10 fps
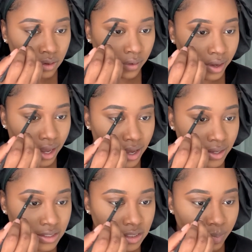create
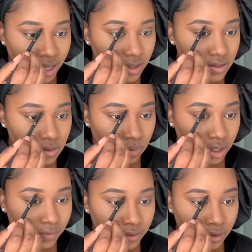a space,
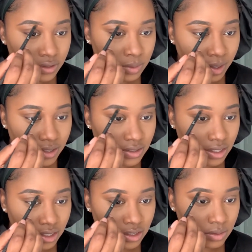whatever your space
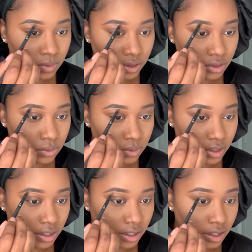is, where you
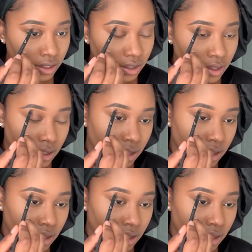can